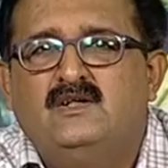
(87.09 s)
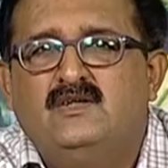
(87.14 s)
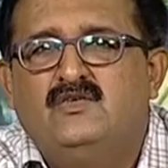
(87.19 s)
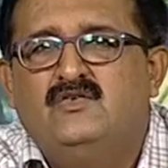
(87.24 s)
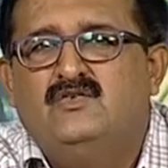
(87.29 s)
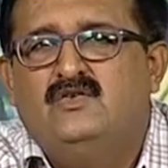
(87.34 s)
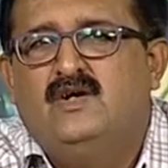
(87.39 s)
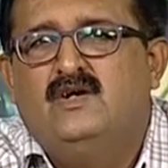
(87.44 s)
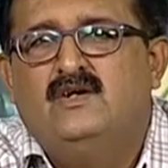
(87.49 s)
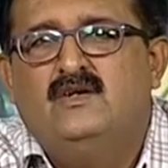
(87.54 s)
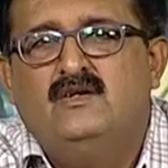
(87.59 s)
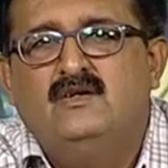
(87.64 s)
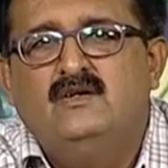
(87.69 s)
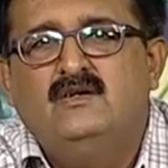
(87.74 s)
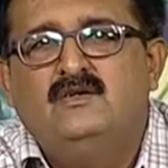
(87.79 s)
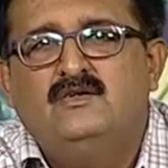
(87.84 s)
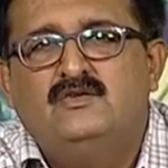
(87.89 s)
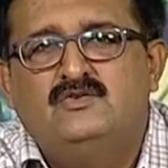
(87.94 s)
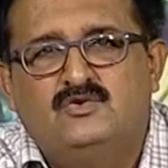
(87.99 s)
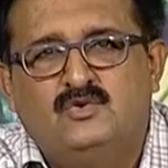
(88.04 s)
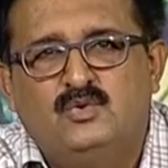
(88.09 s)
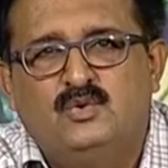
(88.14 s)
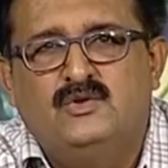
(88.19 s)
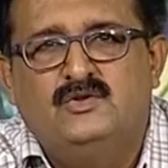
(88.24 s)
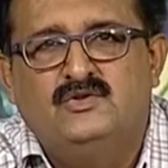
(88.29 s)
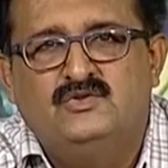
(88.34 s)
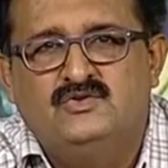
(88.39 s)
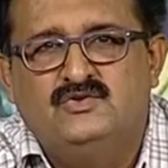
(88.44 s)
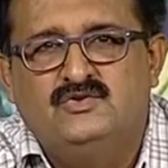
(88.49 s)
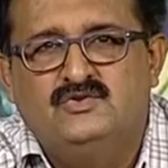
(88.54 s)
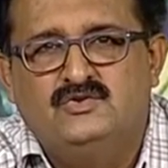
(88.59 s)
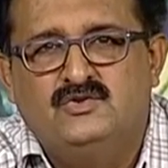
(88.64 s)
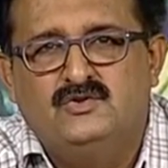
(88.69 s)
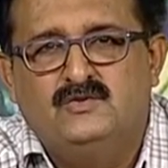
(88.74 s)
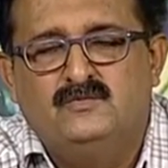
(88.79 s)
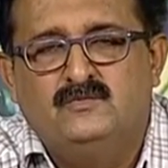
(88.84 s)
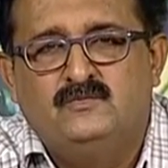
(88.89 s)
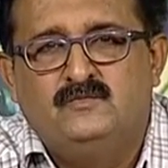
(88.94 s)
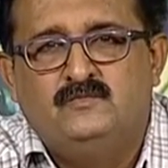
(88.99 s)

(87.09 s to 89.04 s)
inside the storage system.